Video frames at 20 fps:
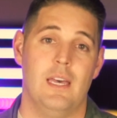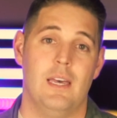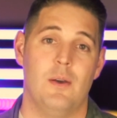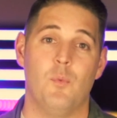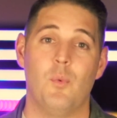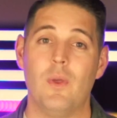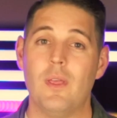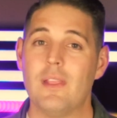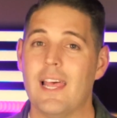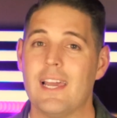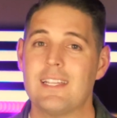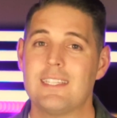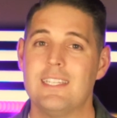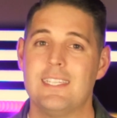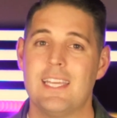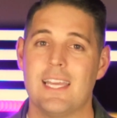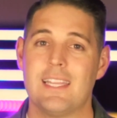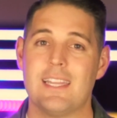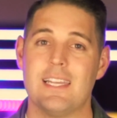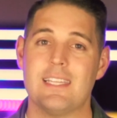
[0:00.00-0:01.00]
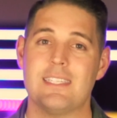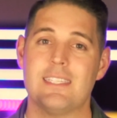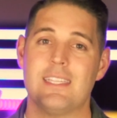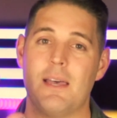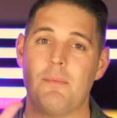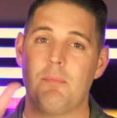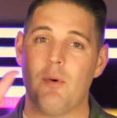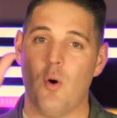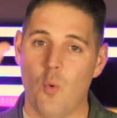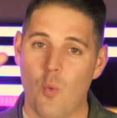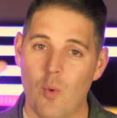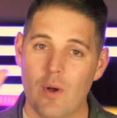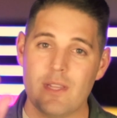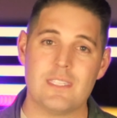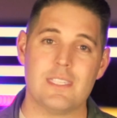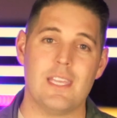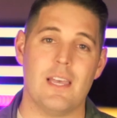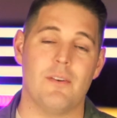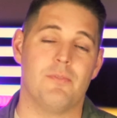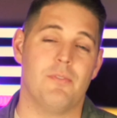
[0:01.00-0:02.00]
We'd like to take that step one
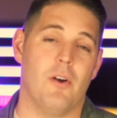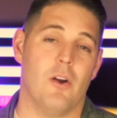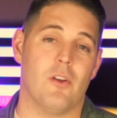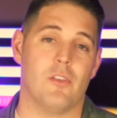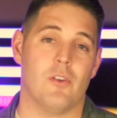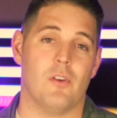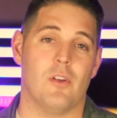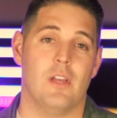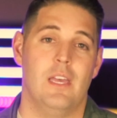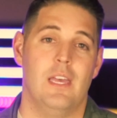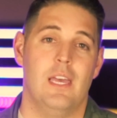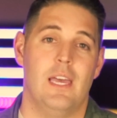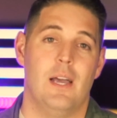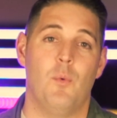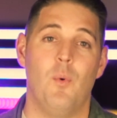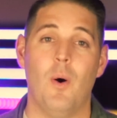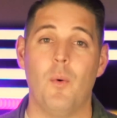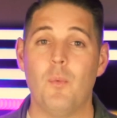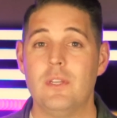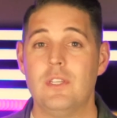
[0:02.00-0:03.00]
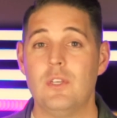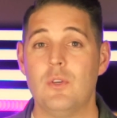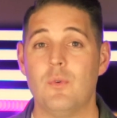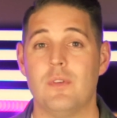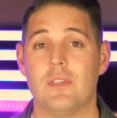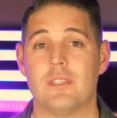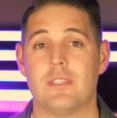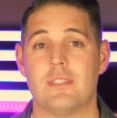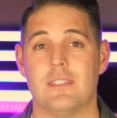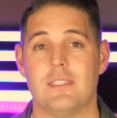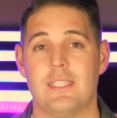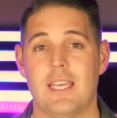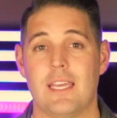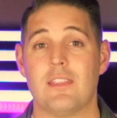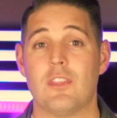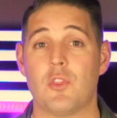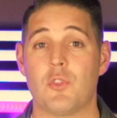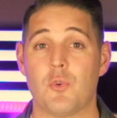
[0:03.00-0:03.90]
step farther And what we do is take the